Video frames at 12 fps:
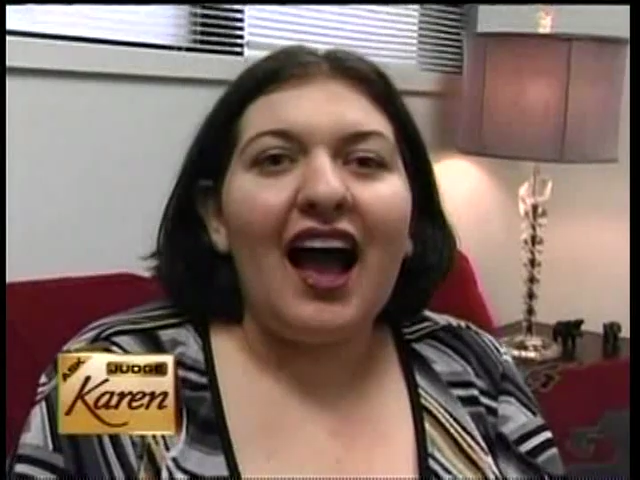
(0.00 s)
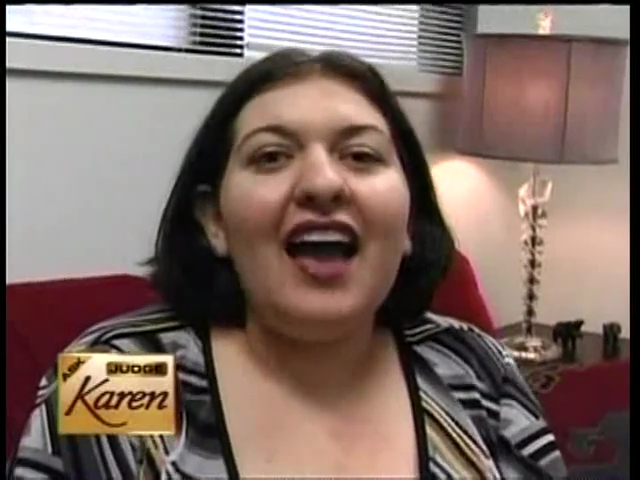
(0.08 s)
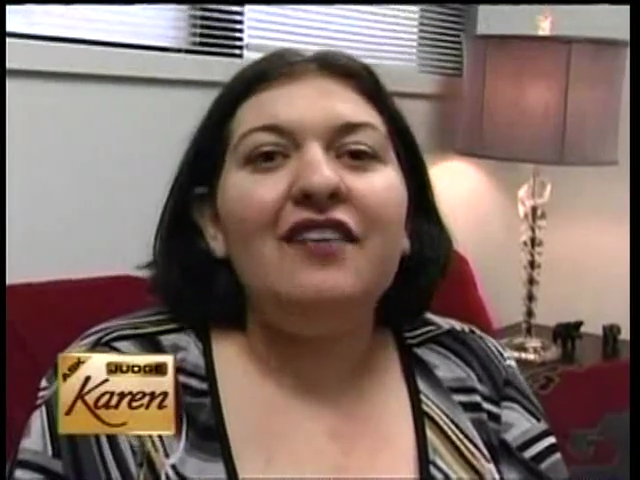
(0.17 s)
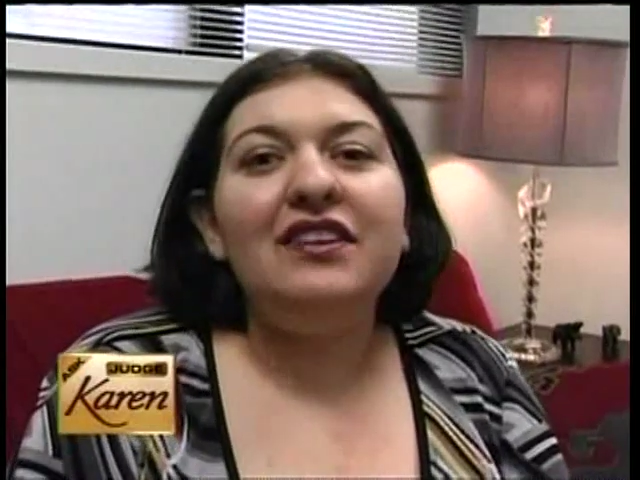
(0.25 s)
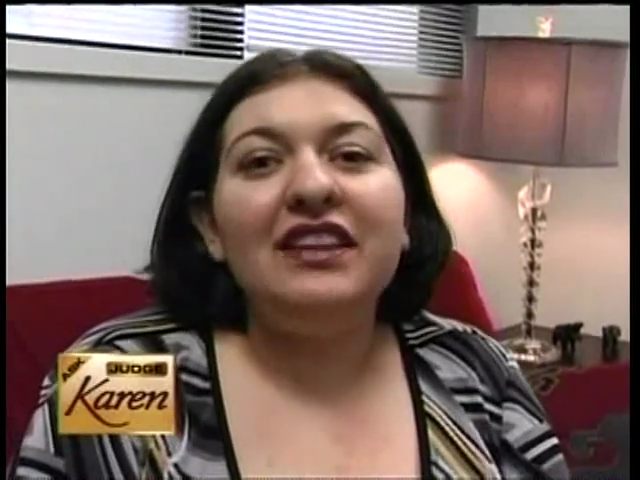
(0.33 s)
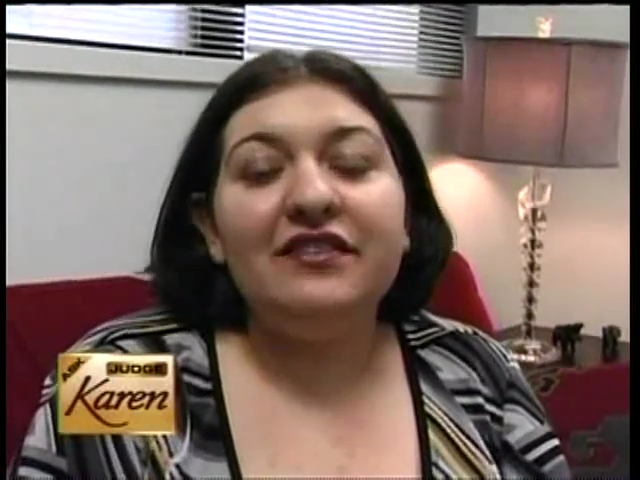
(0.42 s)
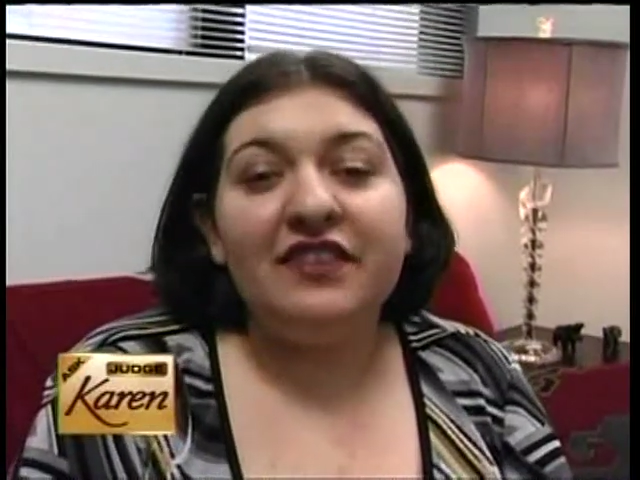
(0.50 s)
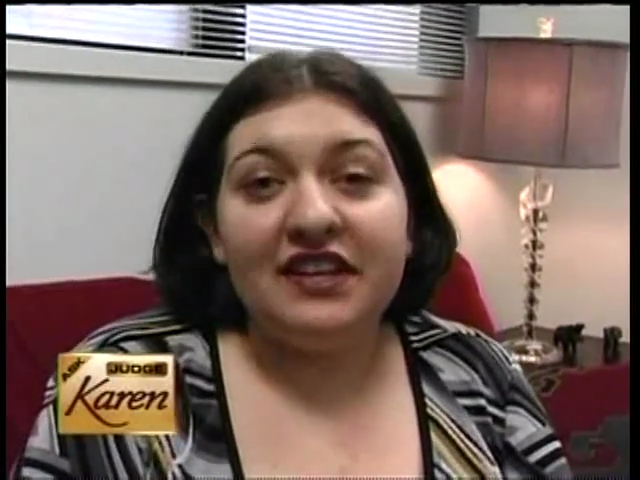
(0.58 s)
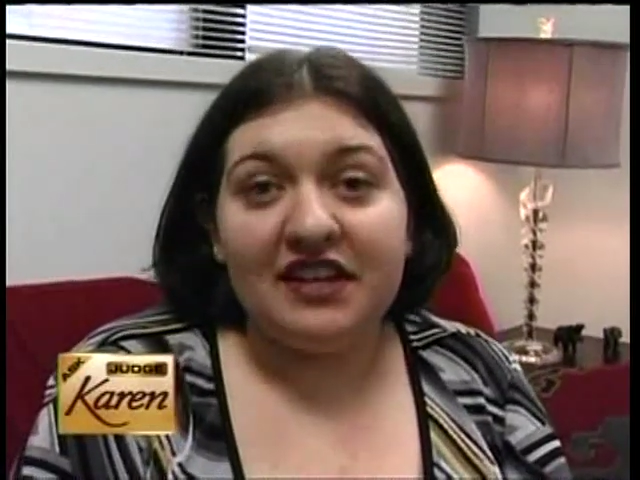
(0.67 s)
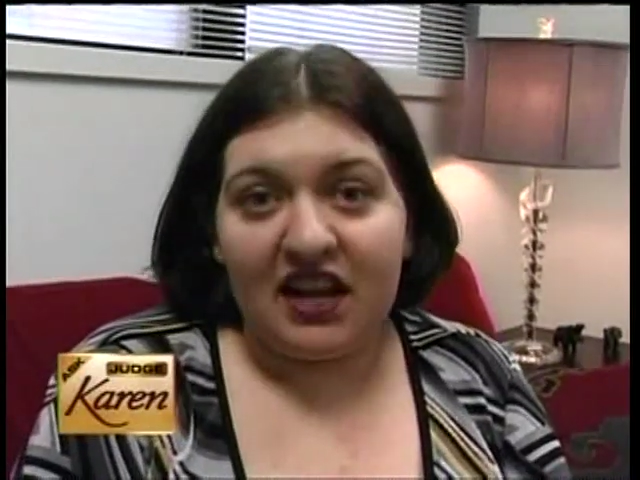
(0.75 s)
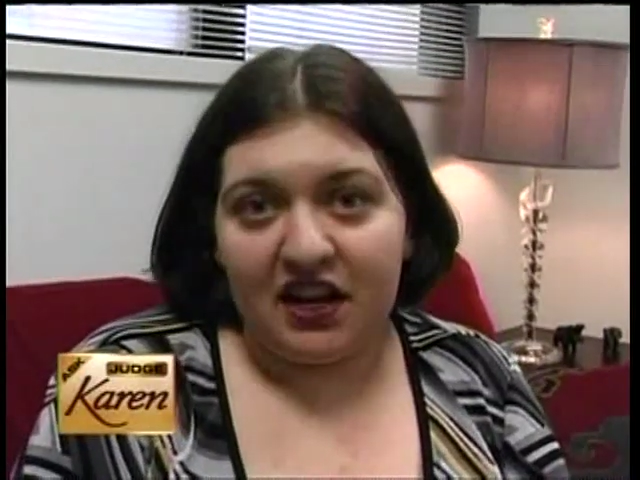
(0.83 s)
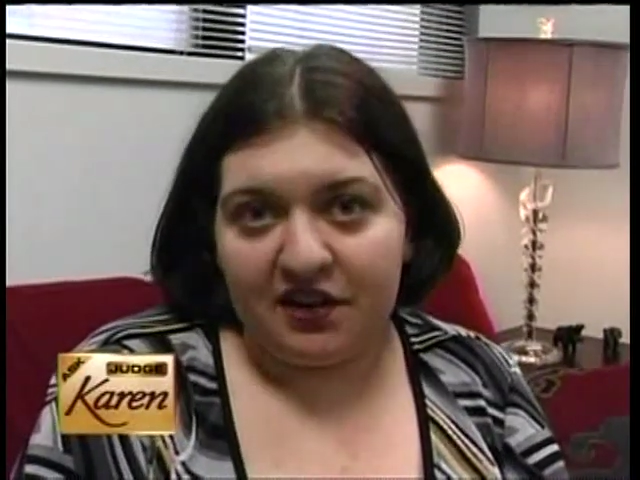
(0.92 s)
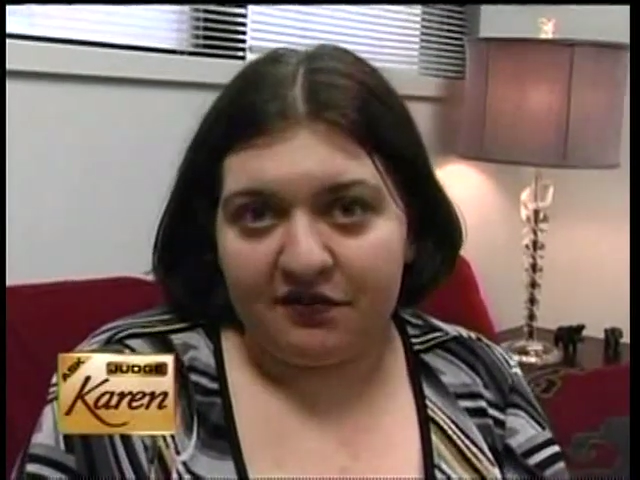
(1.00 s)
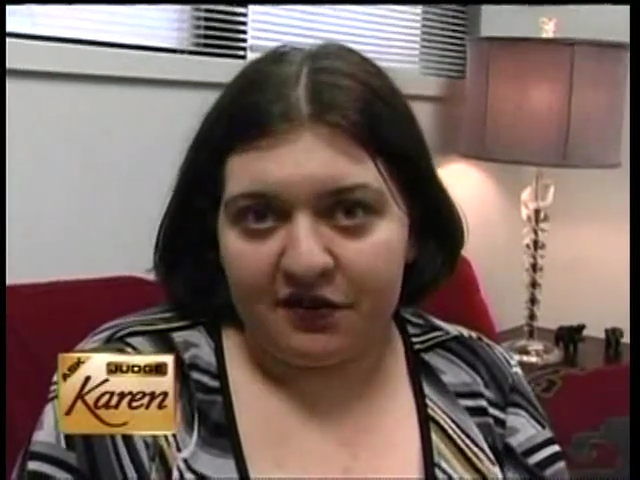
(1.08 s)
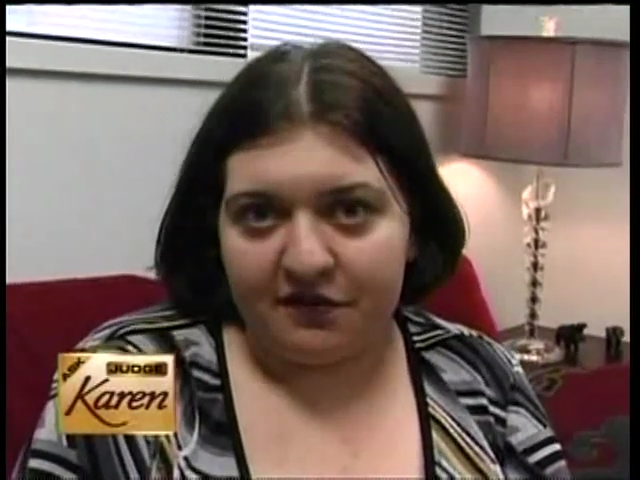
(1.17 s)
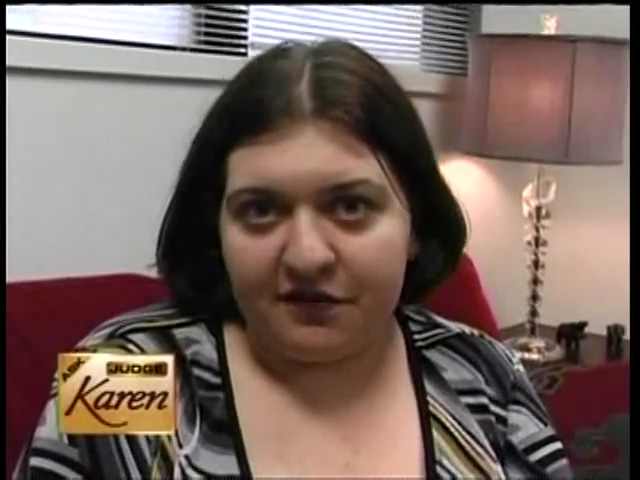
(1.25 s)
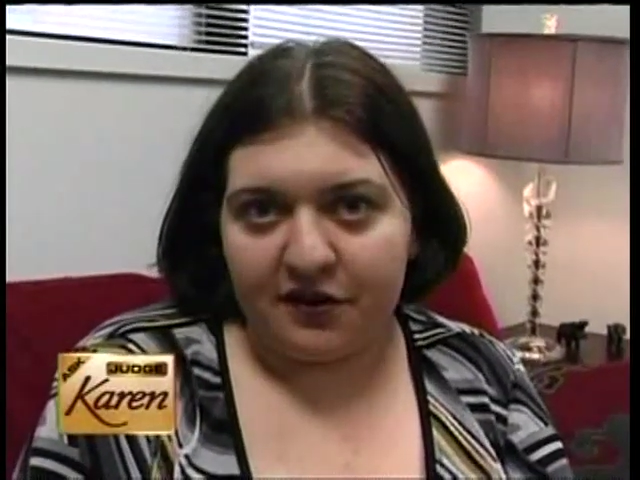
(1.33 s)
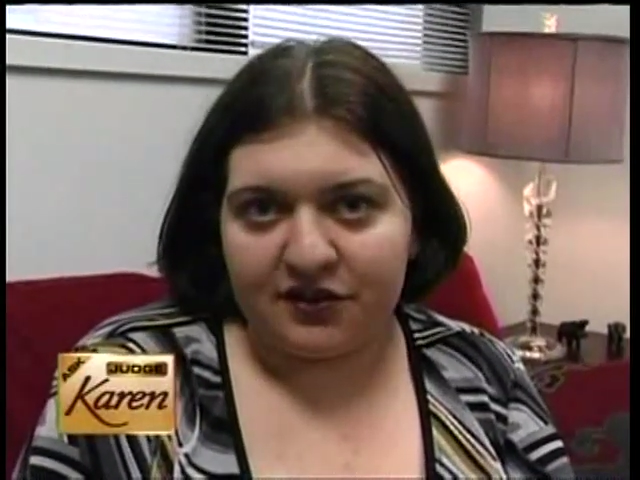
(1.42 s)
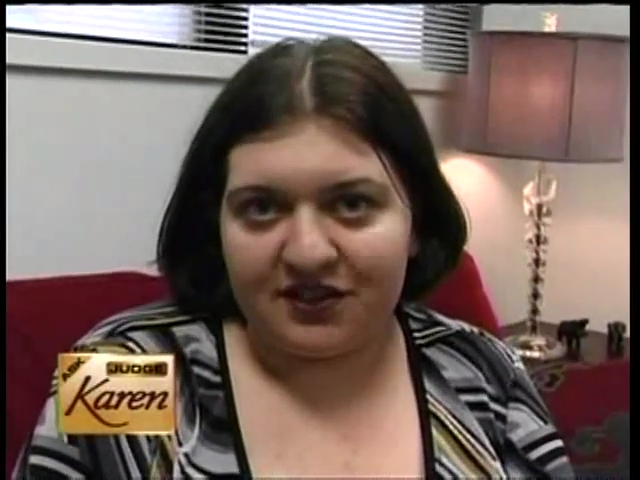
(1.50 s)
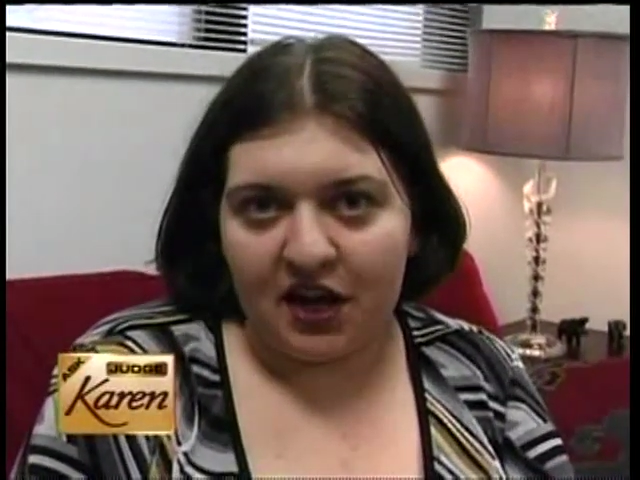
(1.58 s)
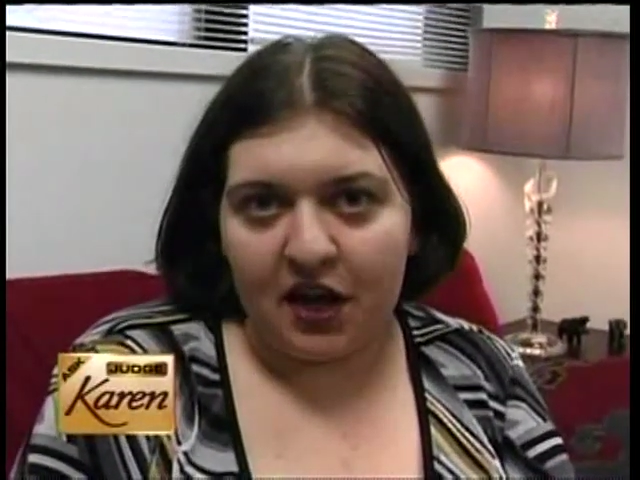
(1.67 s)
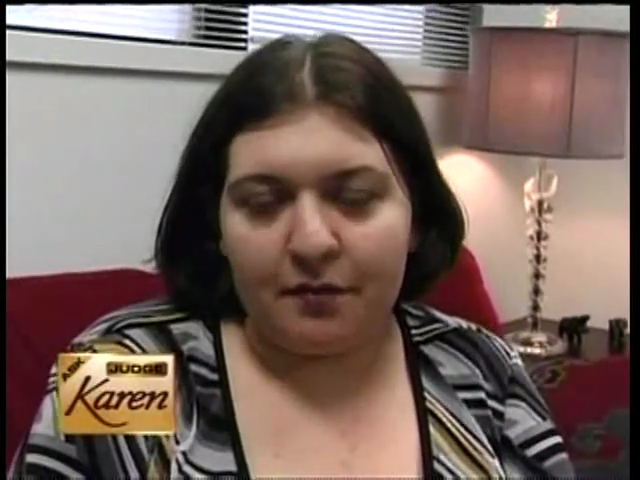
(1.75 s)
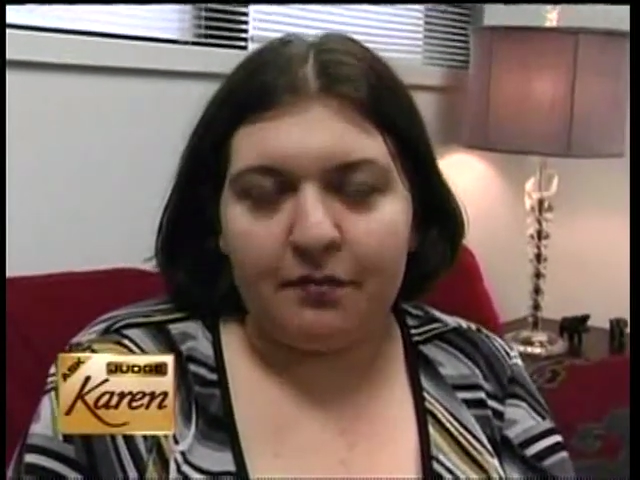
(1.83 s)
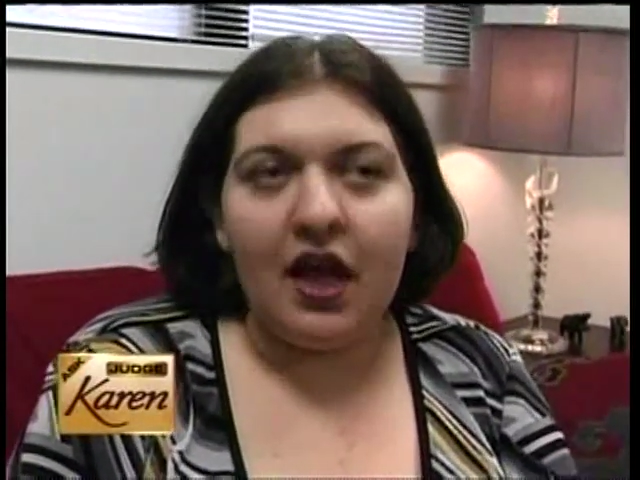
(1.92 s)
I have a live-in nanny for the first
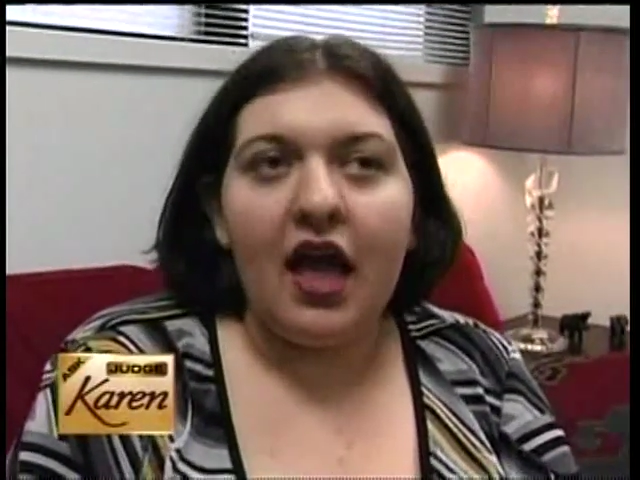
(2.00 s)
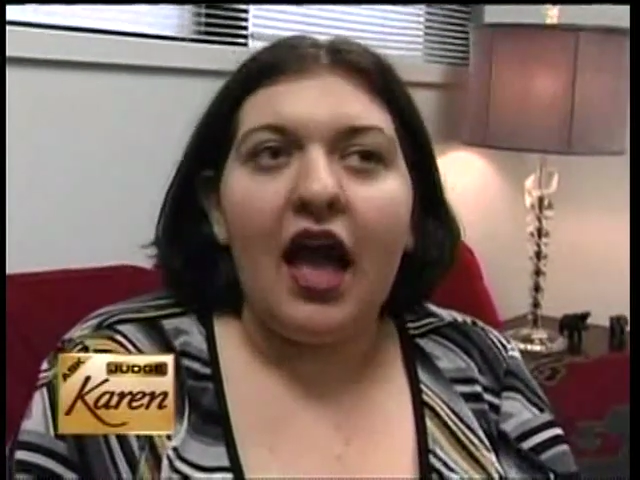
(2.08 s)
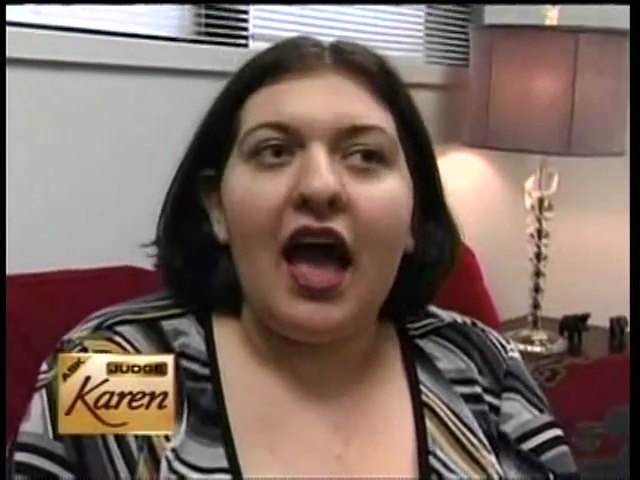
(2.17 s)
time,